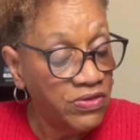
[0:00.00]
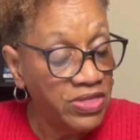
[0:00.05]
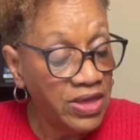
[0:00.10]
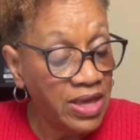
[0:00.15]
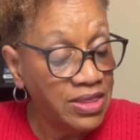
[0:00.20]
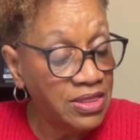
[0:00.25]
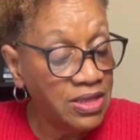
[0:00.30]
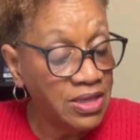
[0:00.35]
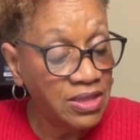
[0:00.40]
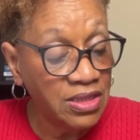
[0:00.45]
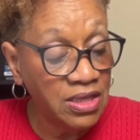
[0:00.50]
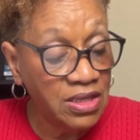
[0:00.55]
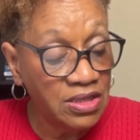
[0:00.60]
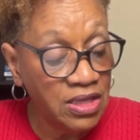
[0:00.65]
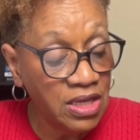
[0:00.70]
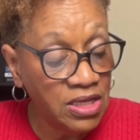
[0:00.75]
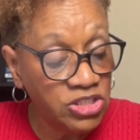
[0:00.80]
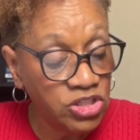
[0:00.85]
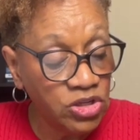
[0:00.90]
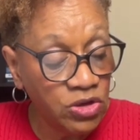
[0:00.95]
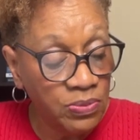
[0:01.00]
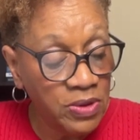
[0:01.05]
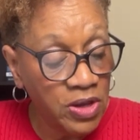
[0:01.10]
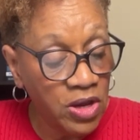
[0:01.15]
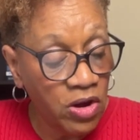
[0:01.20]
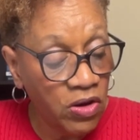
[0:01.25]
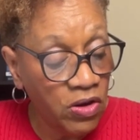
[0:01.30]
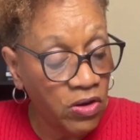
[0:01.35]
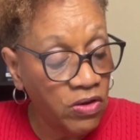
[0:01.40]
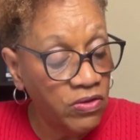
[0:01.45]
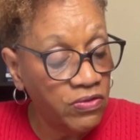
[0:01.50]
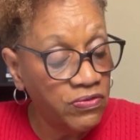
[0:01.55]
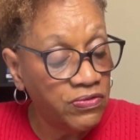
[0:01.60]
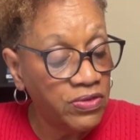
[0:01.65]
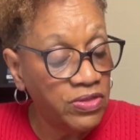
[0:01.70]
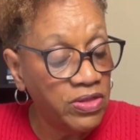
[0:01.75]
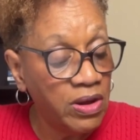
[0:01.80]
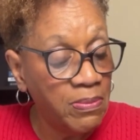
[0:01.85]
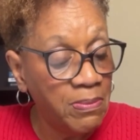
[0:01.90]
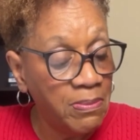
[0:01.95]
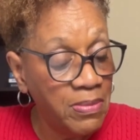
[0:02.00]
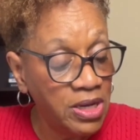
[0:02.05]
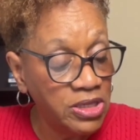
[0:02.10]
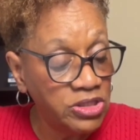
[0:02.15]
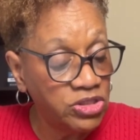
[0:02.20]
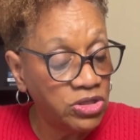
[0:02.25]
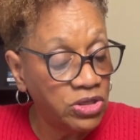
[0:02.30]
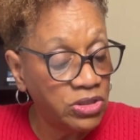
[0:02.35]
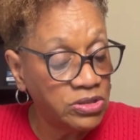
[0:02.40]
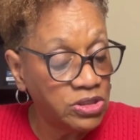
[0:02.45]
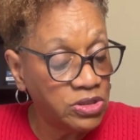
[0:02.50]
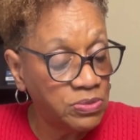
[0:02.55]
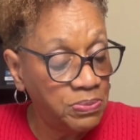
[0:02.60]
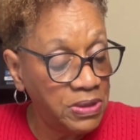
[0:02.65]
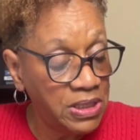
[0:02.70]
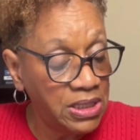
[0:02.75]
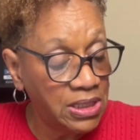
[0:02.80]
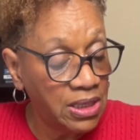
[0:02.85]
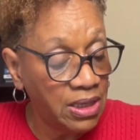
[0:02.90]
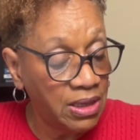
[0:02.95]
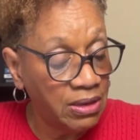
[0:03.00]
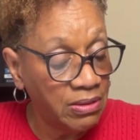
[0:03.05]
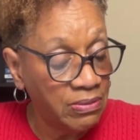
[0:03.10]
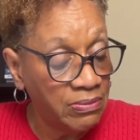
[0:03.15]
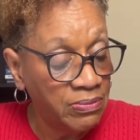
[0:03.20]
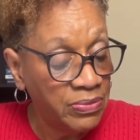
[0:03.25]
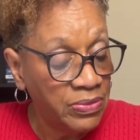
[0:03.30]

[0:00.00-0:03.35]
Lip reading: they think that they shall be heard for their much speaking.